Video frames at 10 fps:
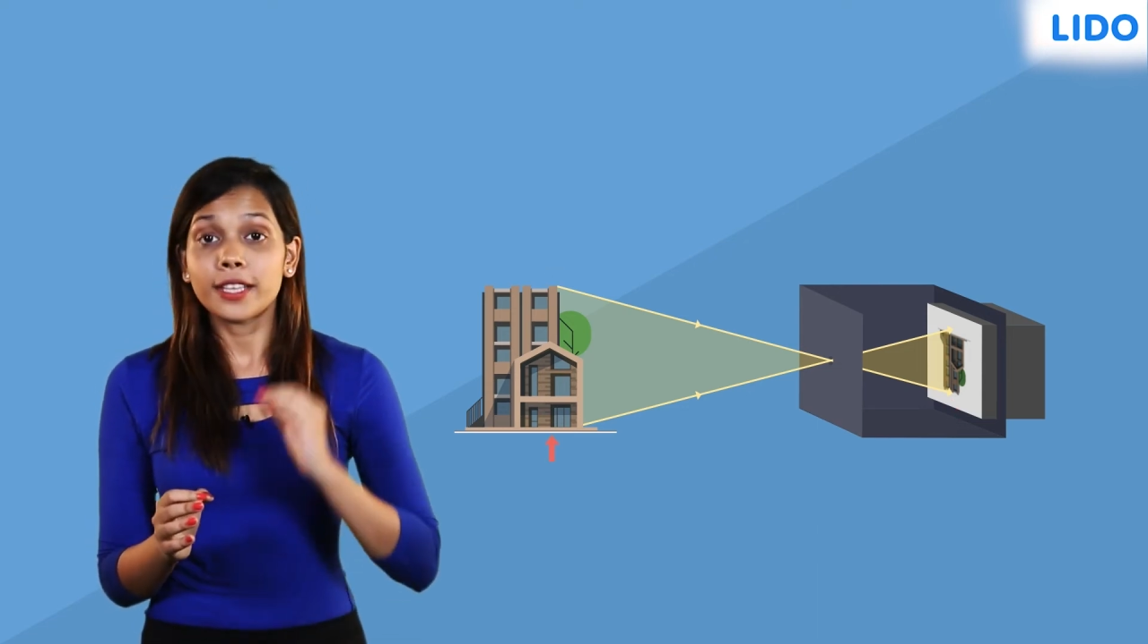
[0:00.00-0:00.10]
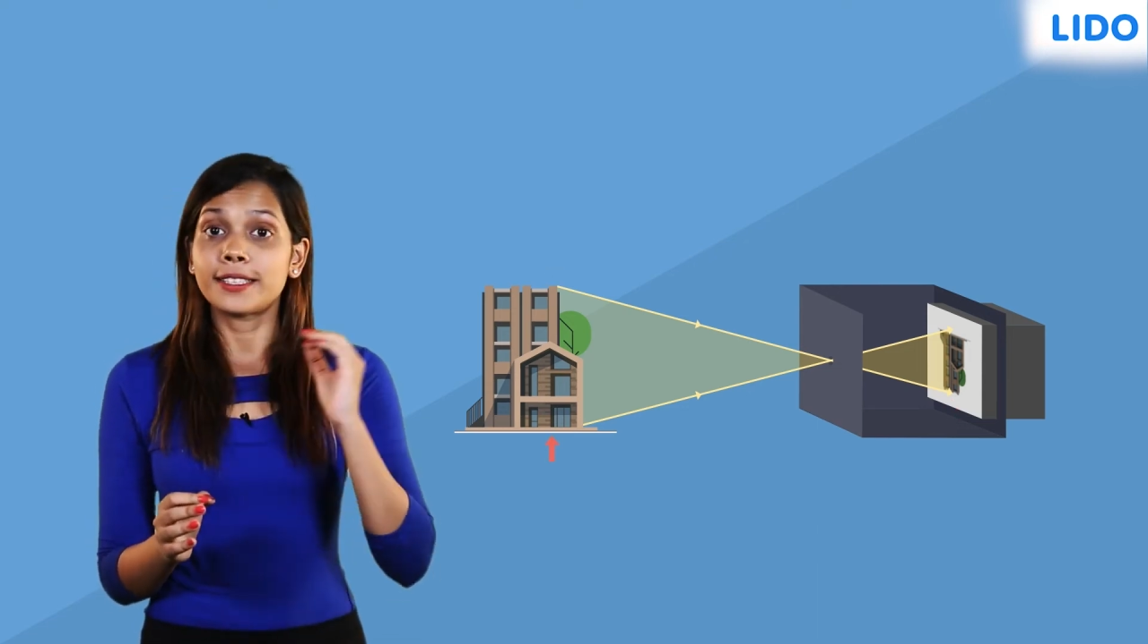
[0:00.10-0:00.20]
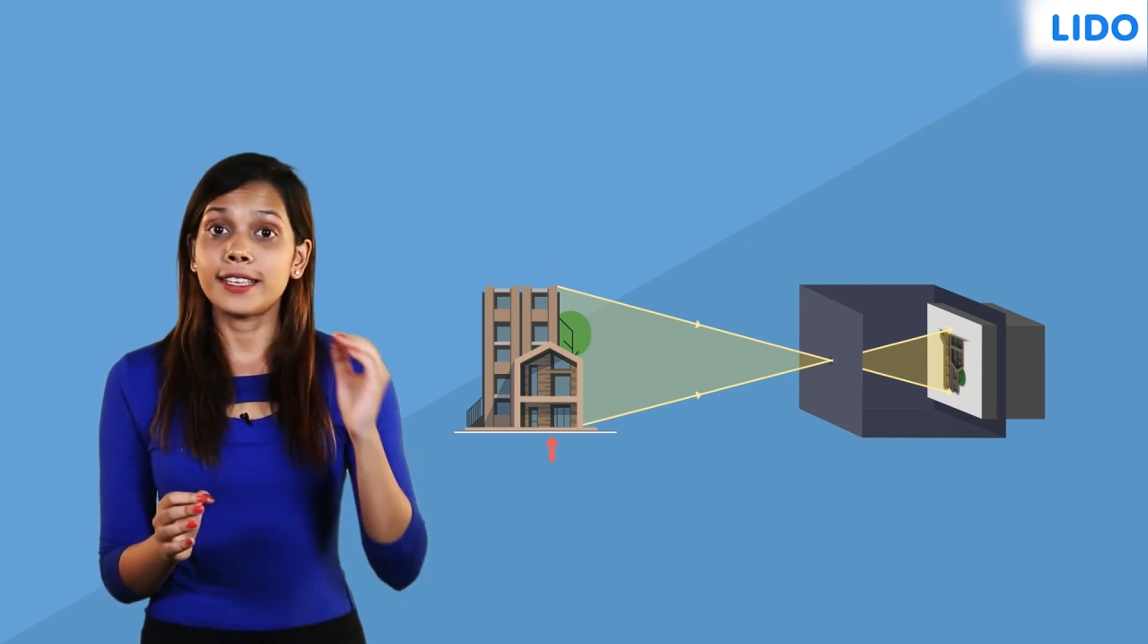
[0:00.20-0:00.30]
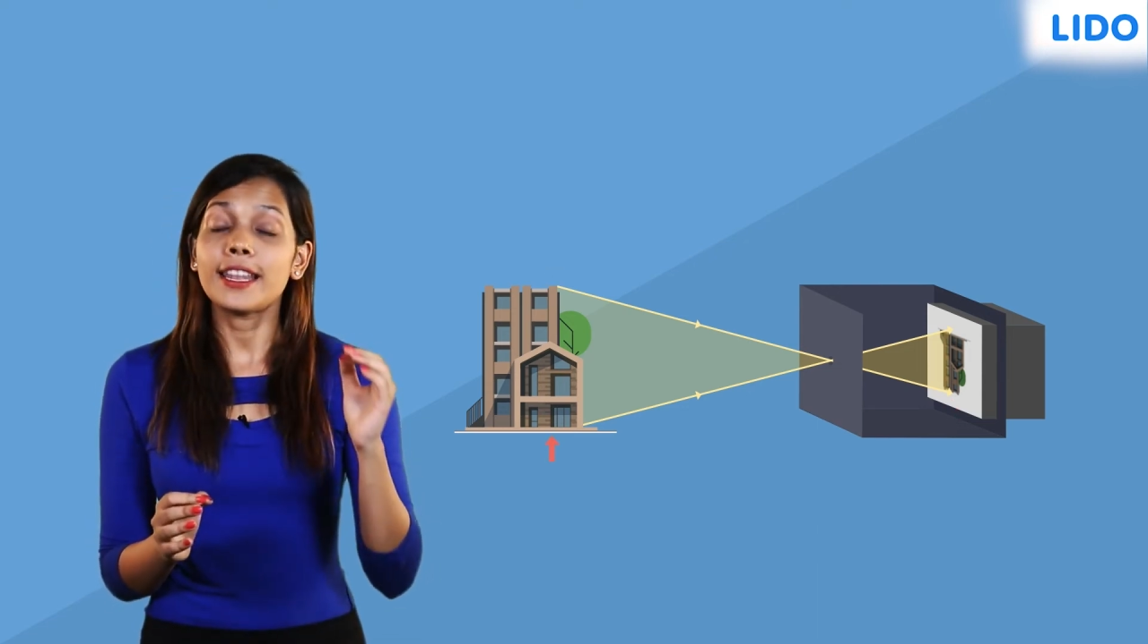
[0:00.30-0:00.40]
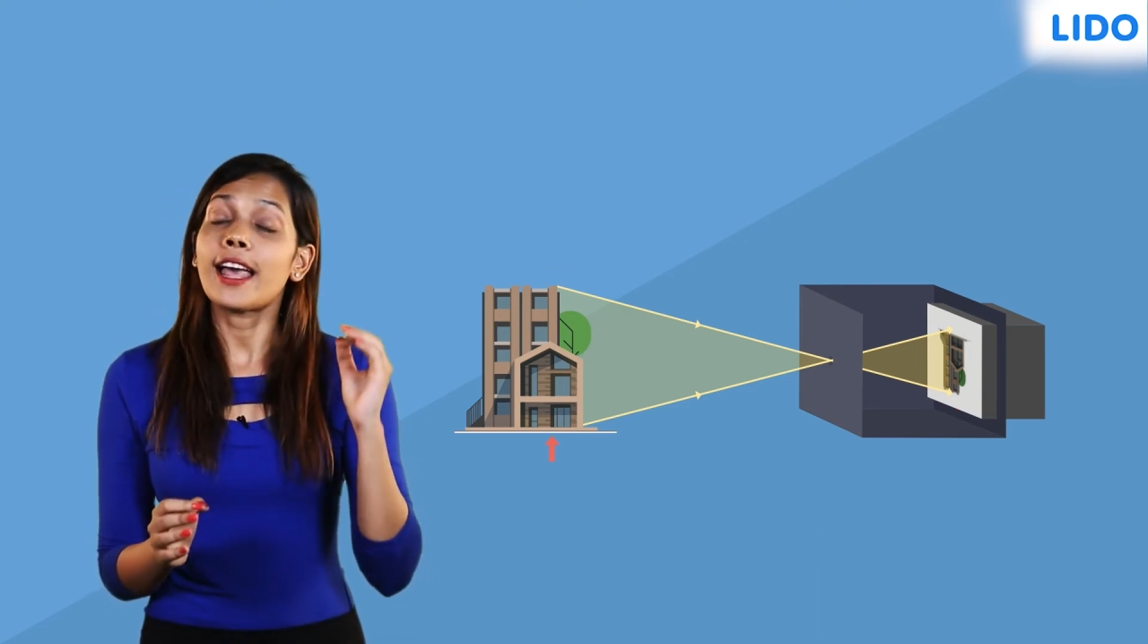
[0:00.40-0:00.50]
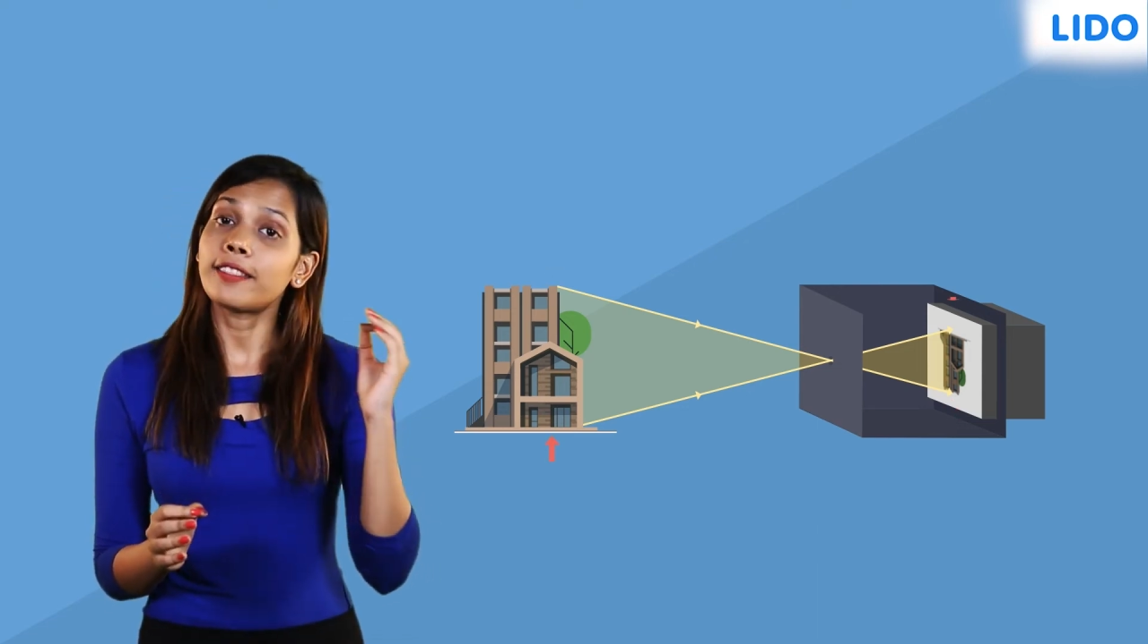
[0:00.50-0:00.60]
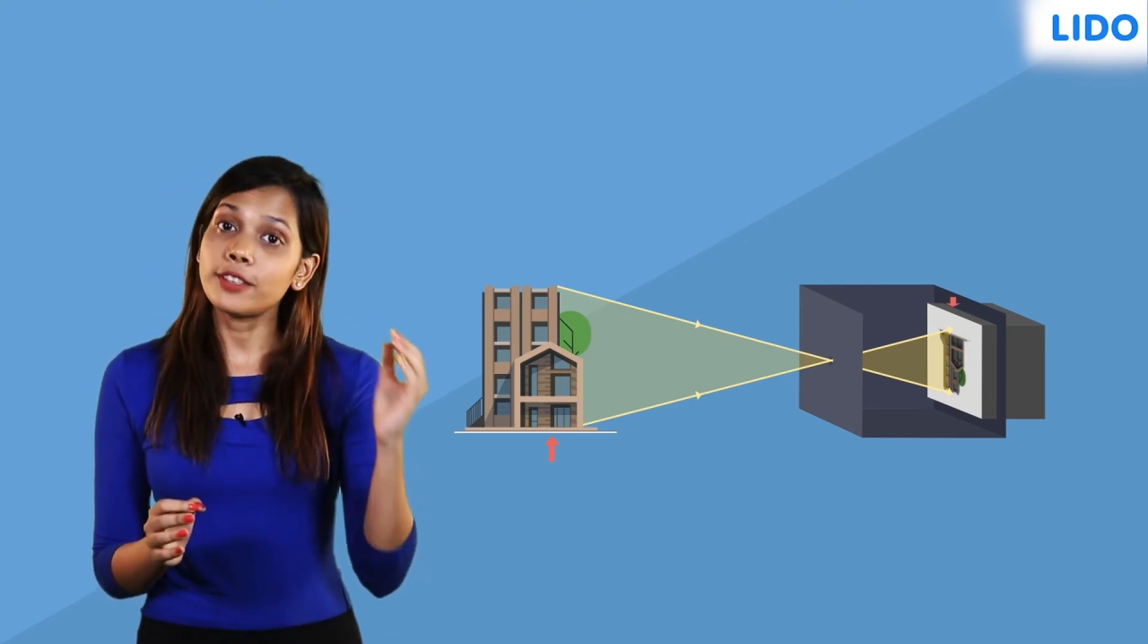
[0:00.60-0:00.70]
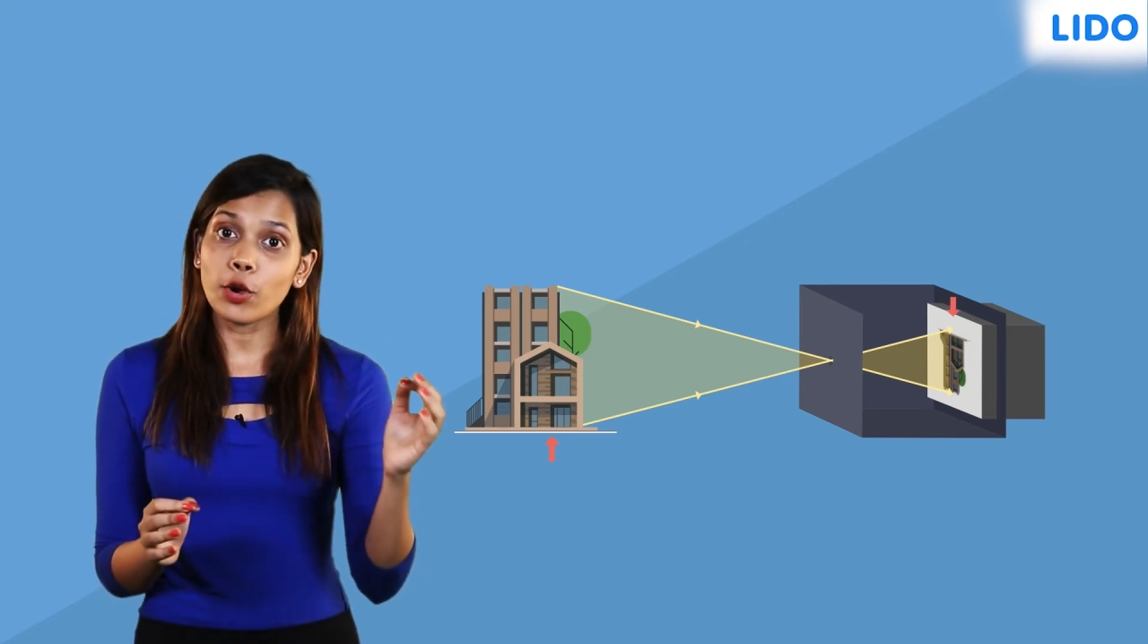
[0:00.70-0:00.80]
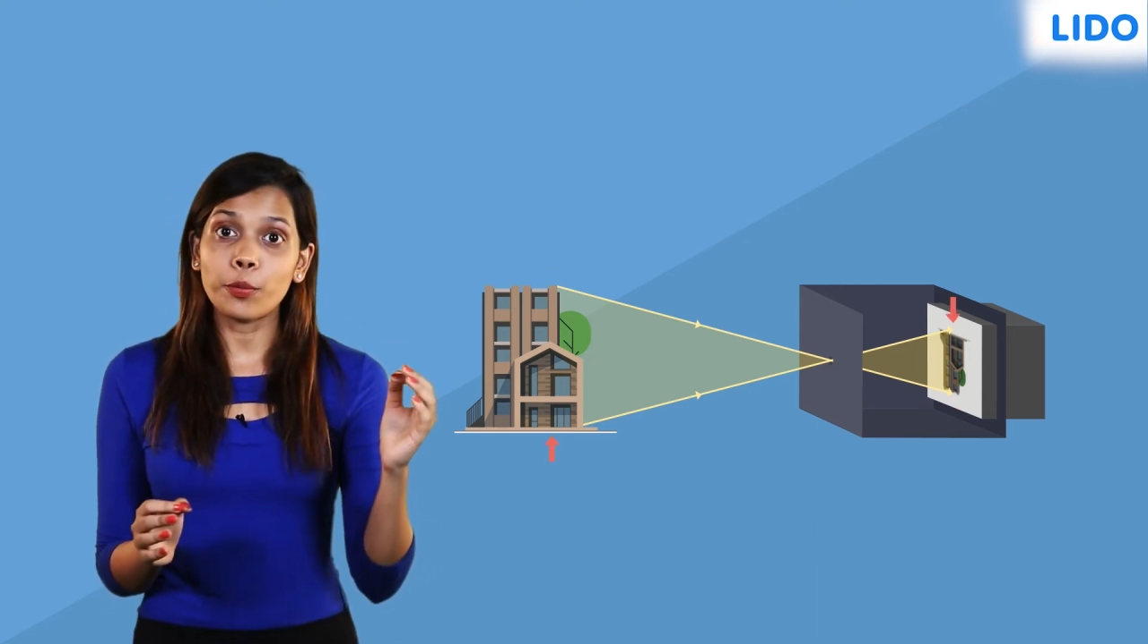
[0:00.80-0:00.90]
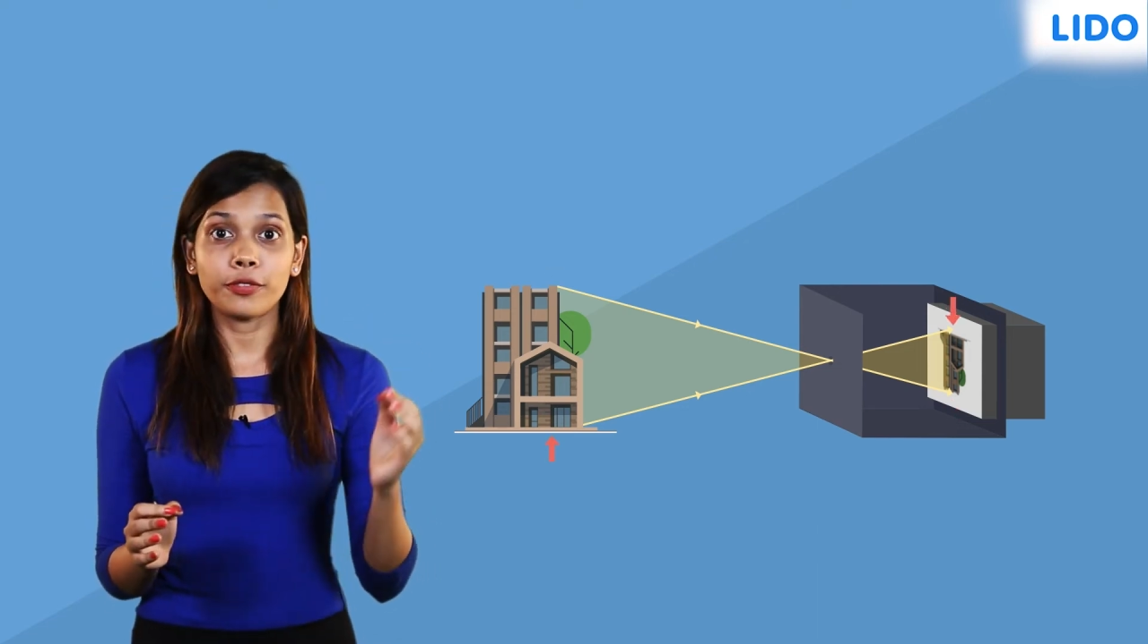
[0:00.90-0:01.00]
is seen at the top